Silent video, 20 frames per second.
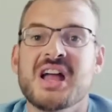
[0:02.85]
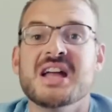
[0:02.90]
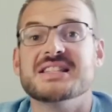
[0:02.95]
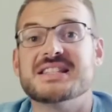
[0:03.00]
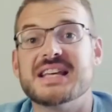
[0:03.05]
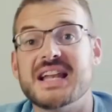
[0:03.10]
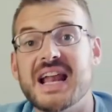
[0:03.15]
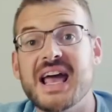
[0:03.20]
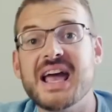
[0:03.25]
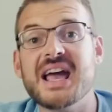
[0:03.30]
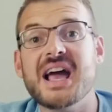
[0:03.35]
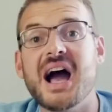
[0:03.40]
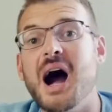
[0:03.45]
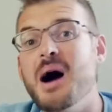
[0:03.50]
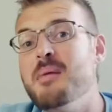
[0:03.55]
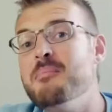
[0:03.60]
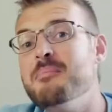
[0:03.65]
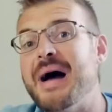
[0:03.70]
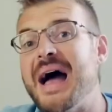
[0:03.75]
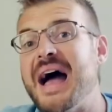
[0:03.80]
Today
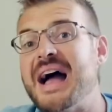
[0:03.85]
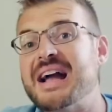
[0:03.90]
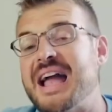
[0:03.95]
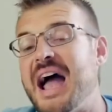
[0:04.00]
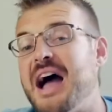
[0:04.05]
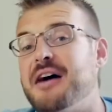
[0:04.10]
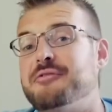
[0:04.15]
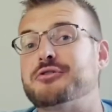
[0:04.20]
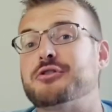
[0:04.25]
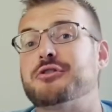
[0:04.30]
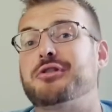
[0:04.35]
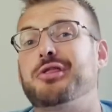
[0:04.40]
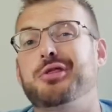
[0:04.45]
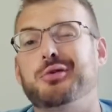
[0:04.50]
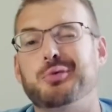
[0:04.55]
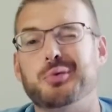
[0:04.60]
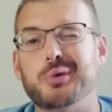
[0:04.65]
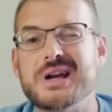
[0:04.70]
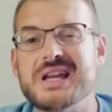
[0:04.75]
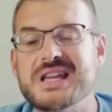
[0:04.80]
I'm back after
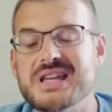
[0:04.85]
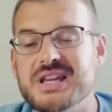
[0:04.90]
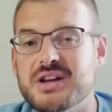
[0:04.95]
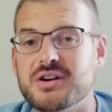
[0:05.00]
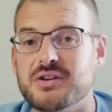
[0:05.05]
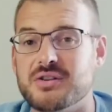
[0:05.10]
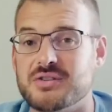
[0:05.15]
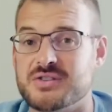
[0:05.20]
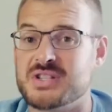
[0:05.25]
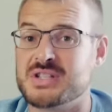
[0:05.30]
3 years.